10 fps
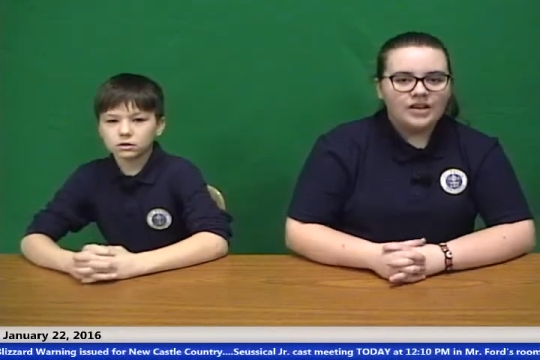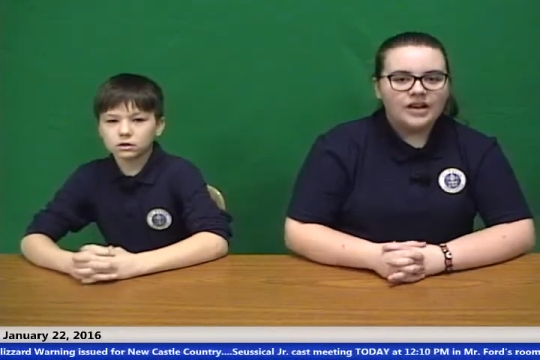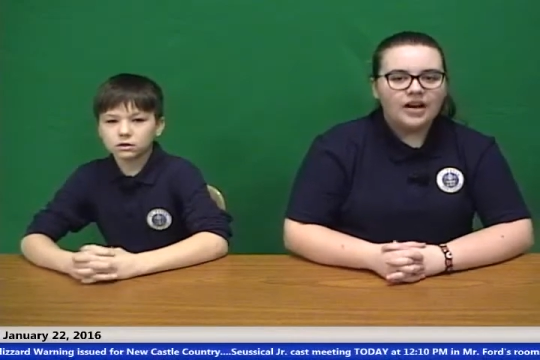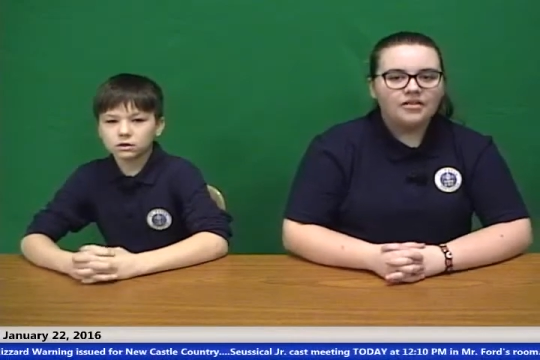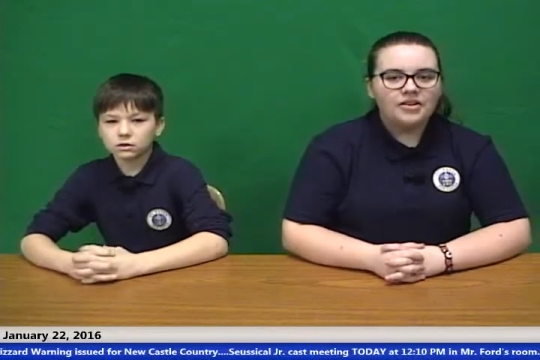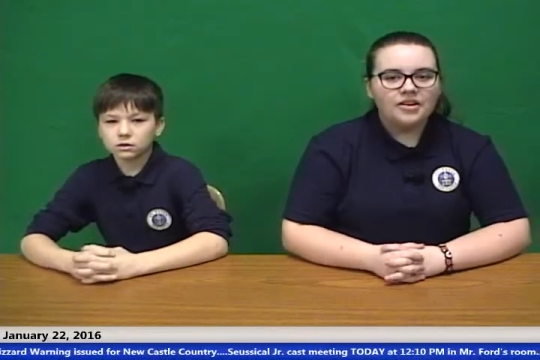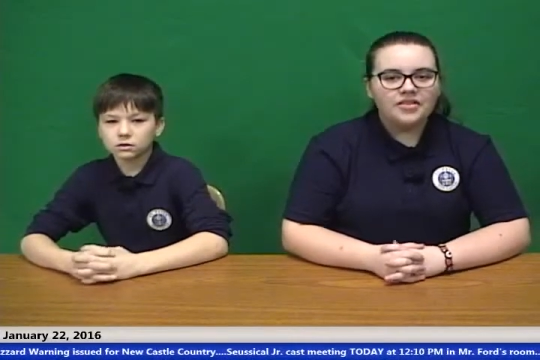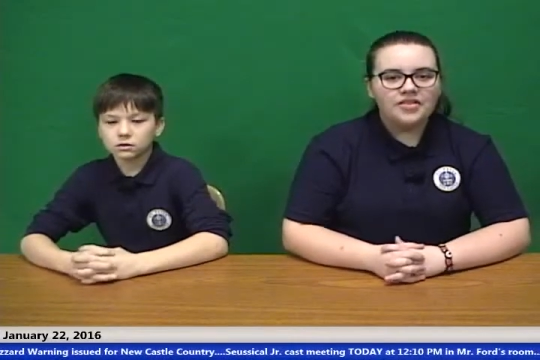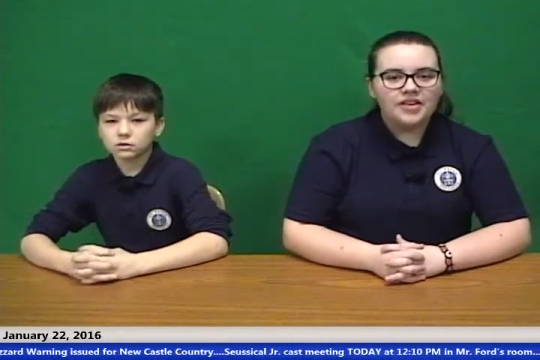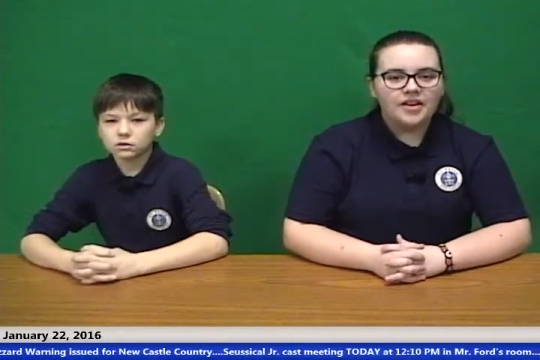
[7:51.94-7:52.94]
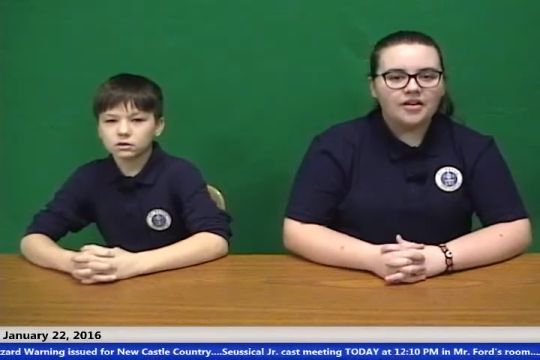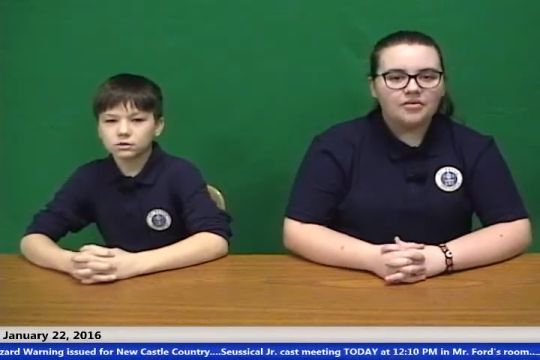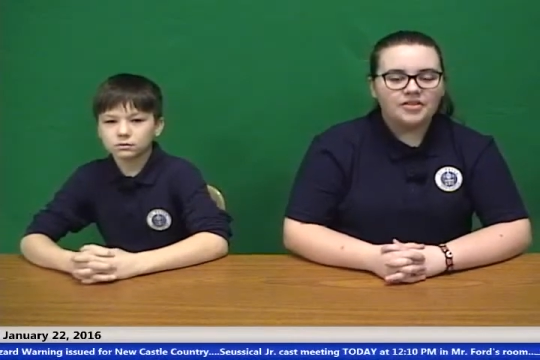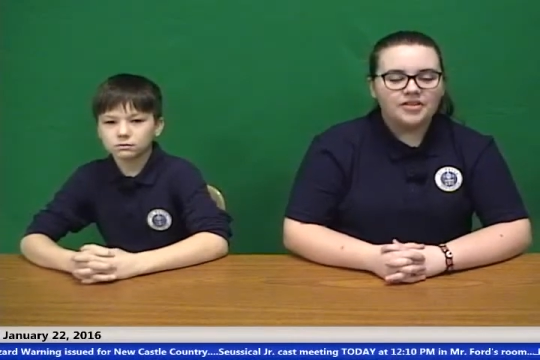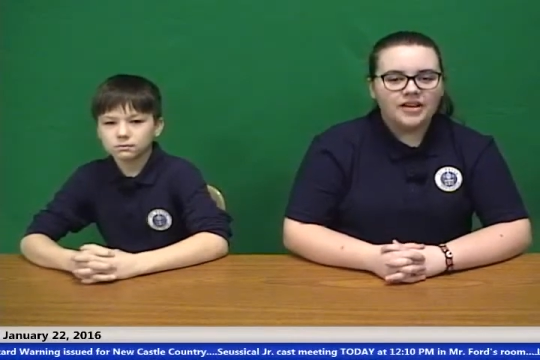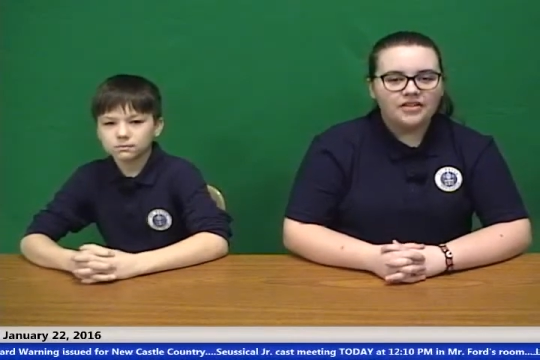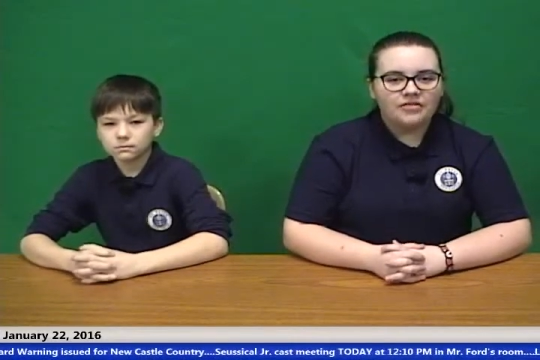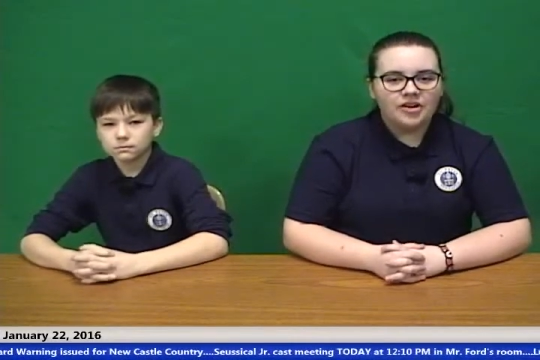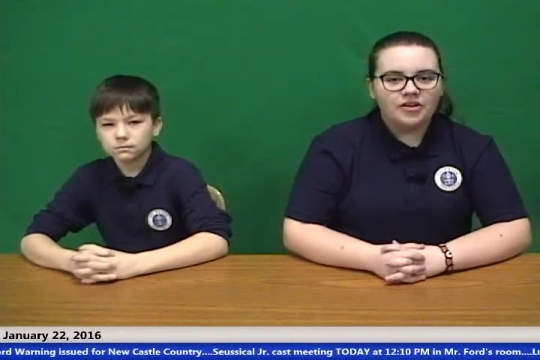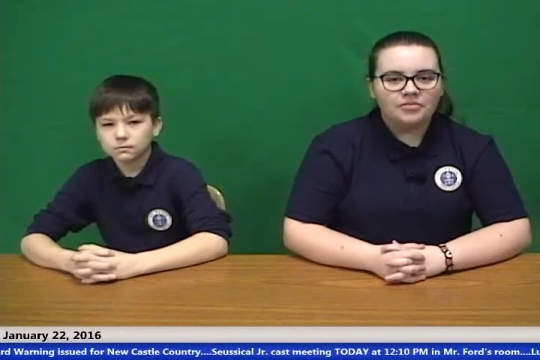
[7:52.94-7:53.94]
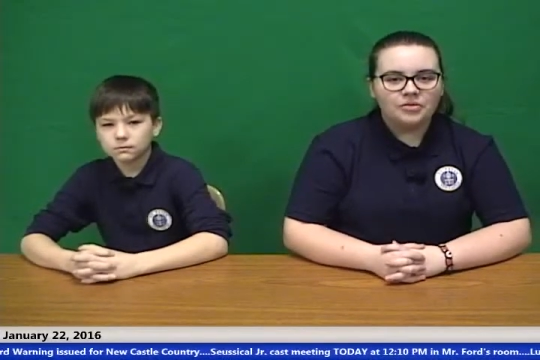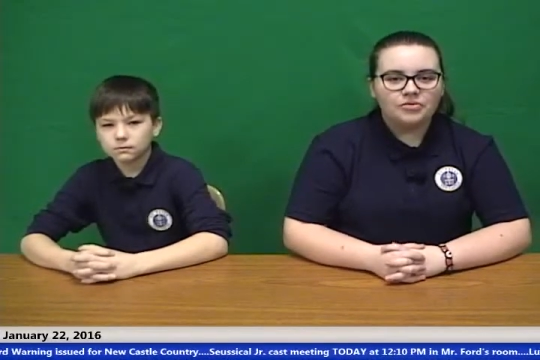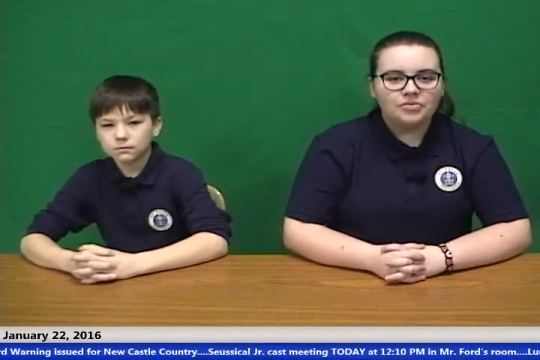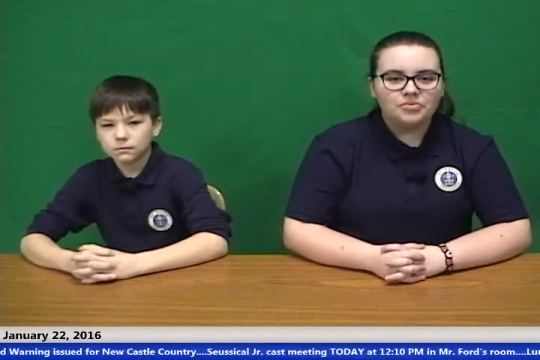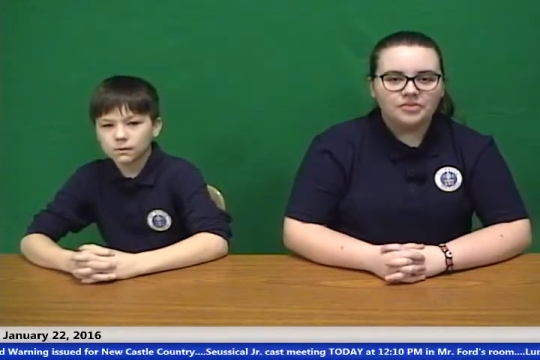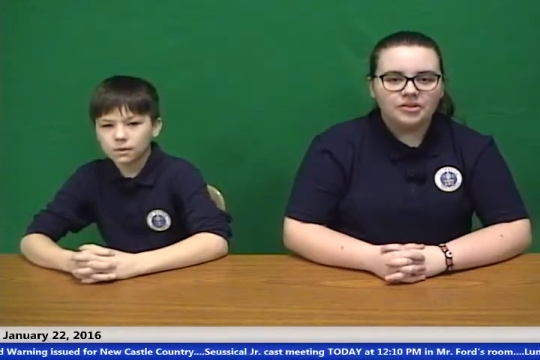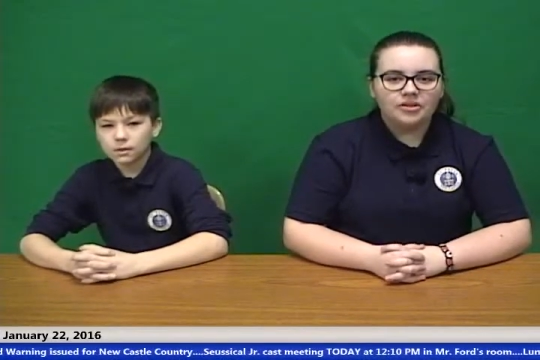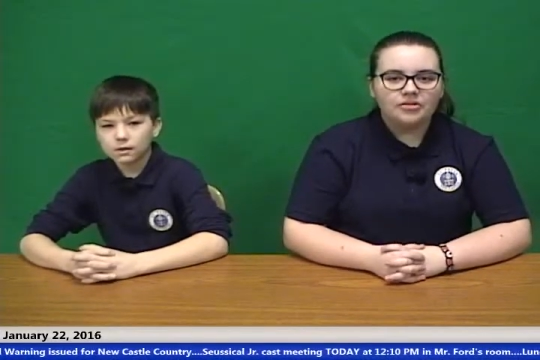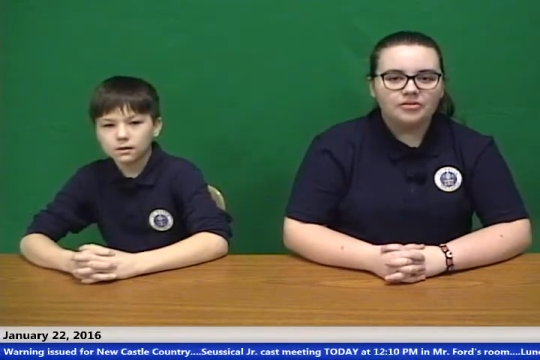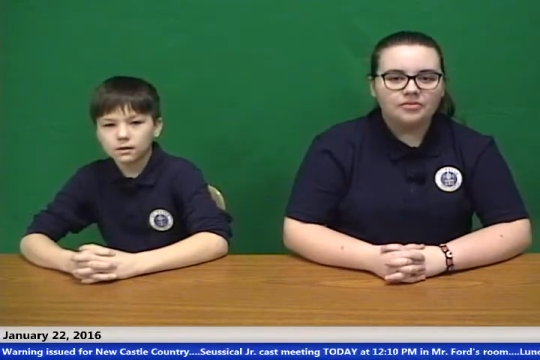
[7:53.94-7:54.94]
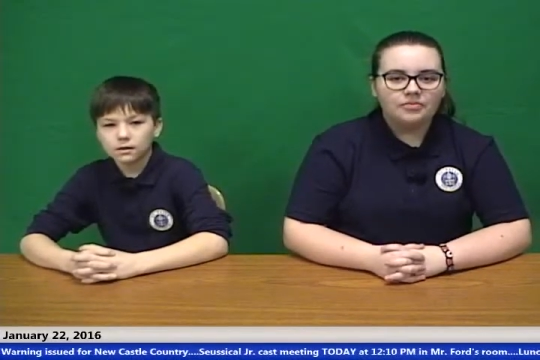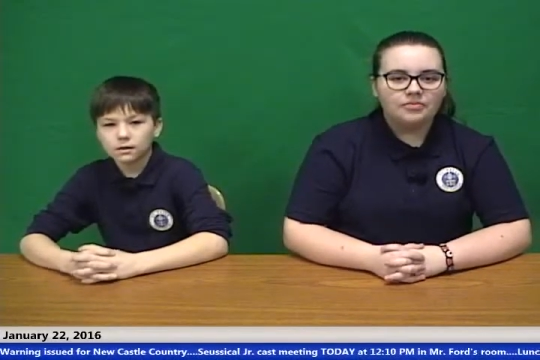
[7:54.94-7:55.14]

Speaker 1: Now, here's Sierra with today's random YouTube video.